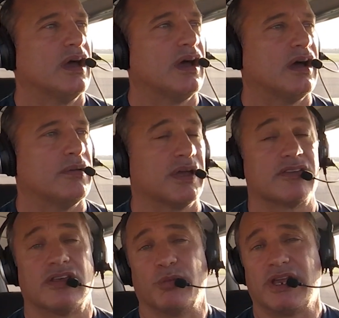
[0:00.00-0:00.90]
uh, like I
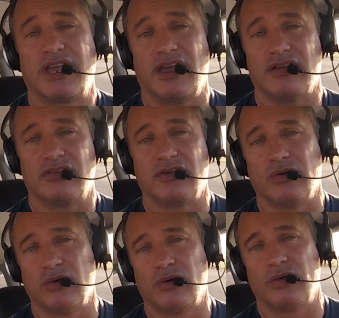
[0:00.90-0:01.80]
said, we can't
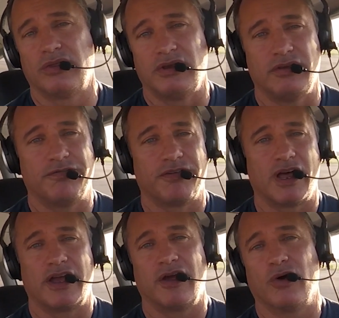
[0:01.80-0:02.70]
do the
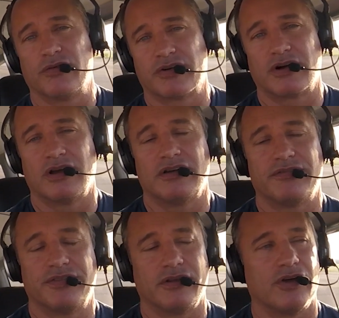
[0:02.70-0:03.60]
flyover
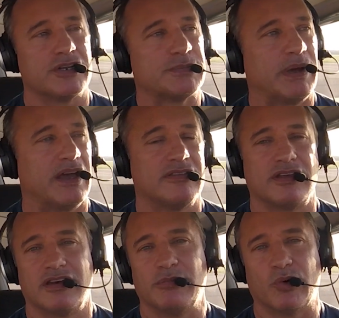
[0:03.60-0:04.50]
of the launch pads
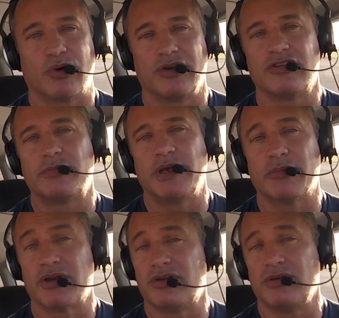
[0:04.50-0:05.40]
anymore. Used to be
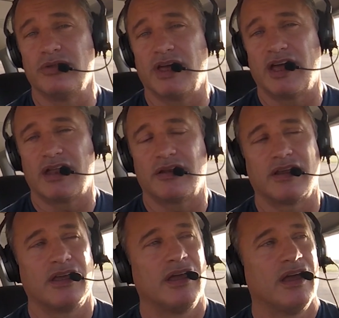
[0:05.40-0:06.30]
able to do that
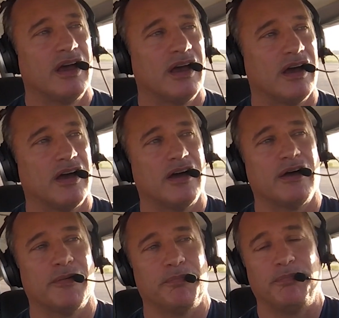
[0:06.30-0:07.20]

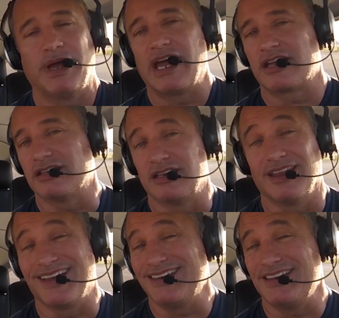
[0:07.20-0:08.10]
uh, back in the
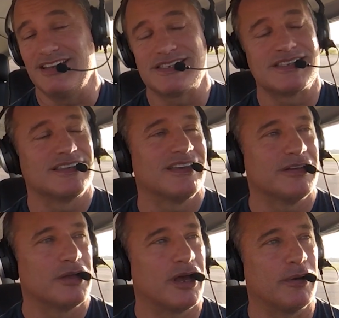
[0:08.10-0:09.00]
90s
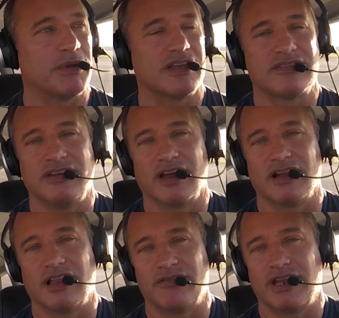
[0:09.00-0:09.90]
i guess
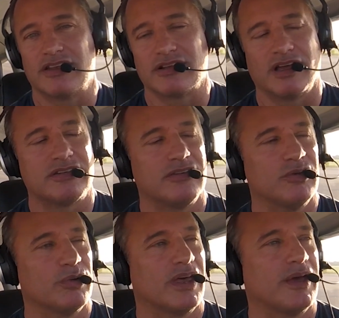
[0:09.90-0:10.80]
9/11 has a lot to
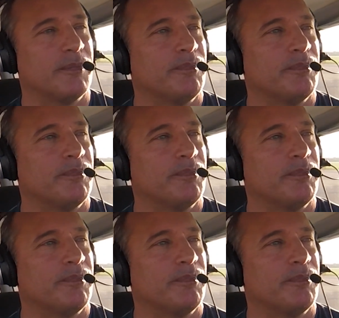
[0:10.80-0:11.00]
do with that.